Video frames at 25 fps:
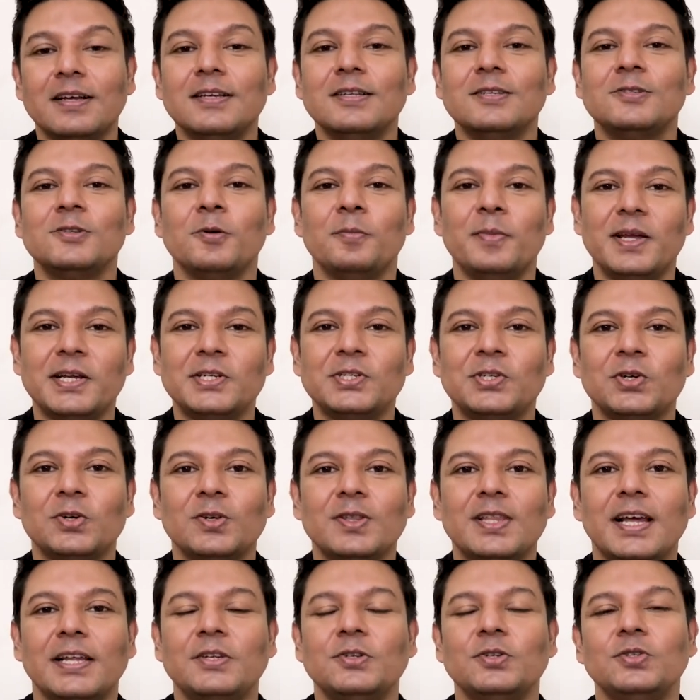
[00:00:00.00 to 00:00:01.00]
So make sure
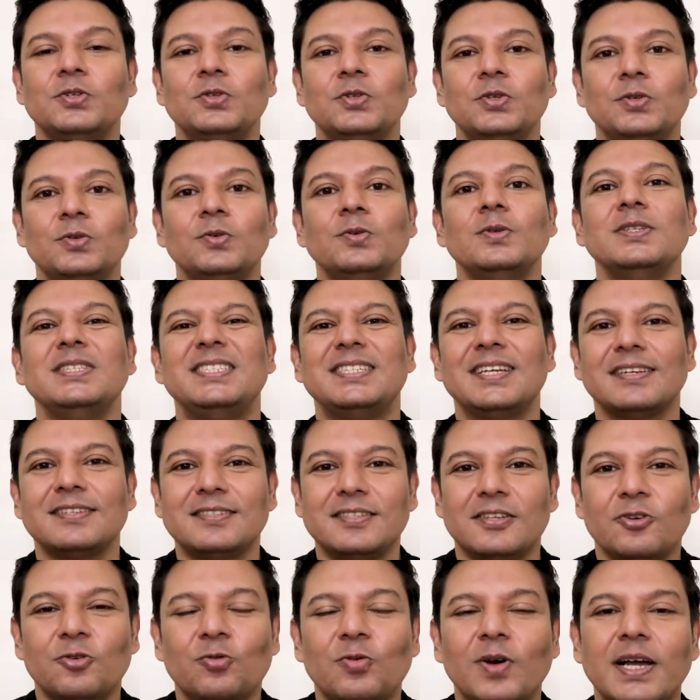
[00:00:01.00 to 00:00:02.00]
that you do
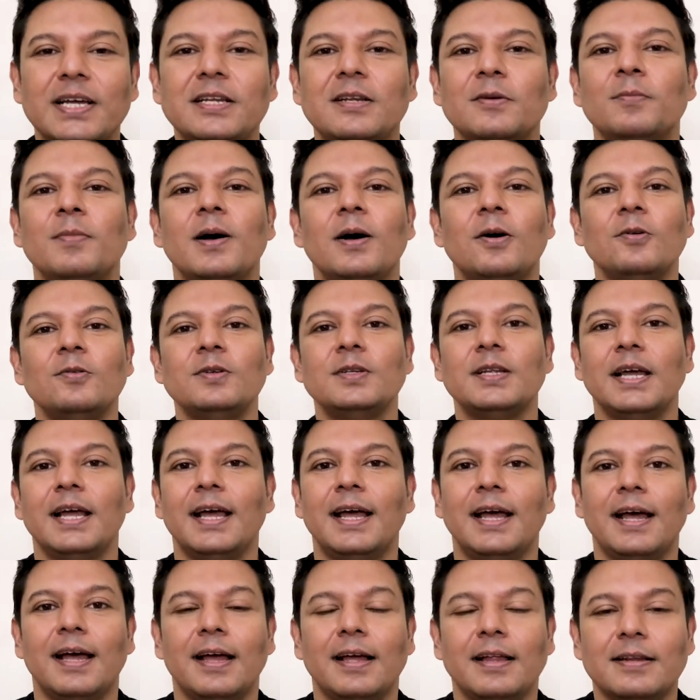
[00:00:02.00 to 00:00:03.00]
just the right amount
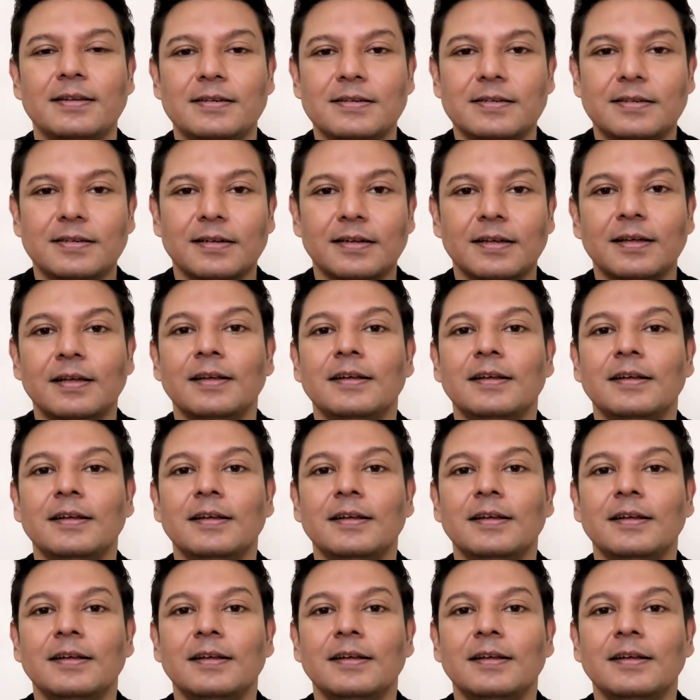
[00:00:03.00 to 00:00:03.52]
and